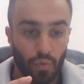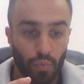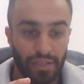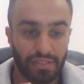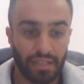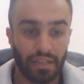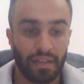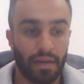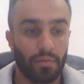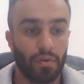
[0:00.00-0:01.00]
we see
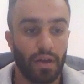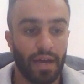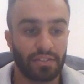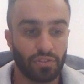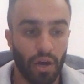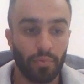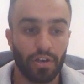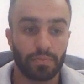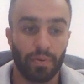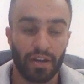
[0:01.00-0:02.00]
that as time
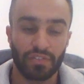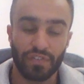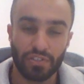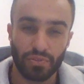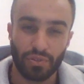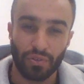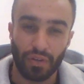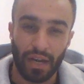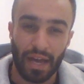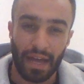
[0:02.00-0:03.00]
goes by,
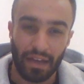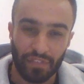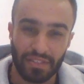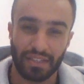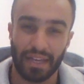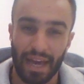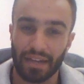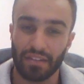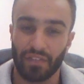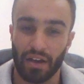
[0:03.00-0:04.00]
physically
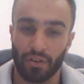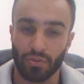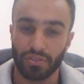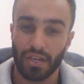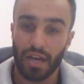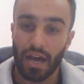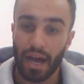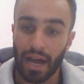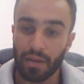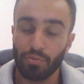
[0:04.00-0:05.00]
active adults
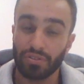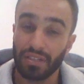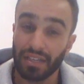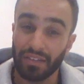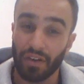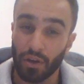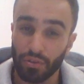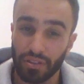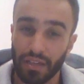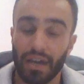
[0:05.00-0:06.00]
are able to live a
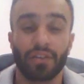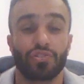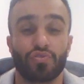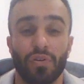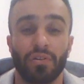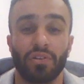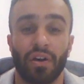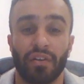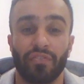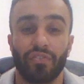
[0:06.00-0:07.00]
healthier and a stronger
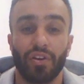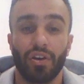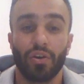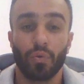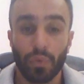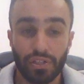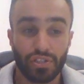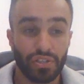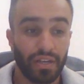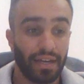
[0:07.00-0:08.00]
life,
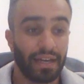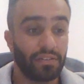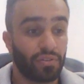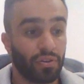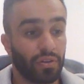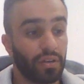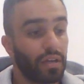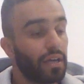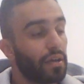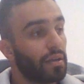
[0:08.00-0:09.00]
which in turn
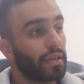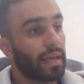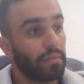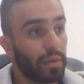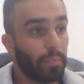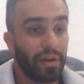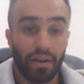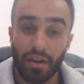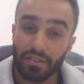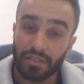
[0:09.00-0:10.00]
can be
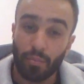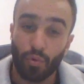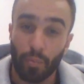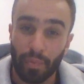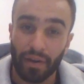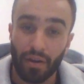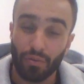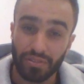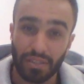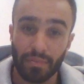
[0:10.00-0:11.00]
better, somewhat better,
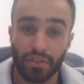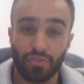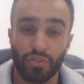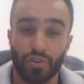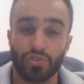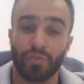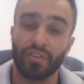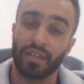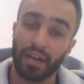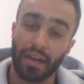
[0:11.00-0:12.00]
or similar to those of
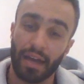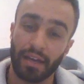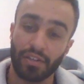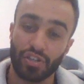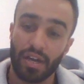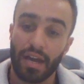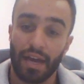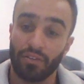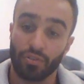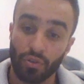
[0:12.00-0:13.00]
a younger age
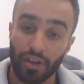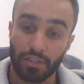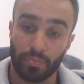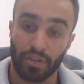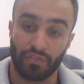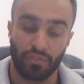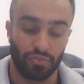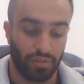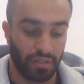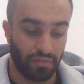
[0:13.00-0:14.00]
and do not experience
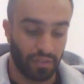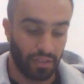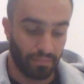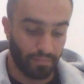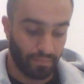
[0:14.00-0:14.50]
physical activity.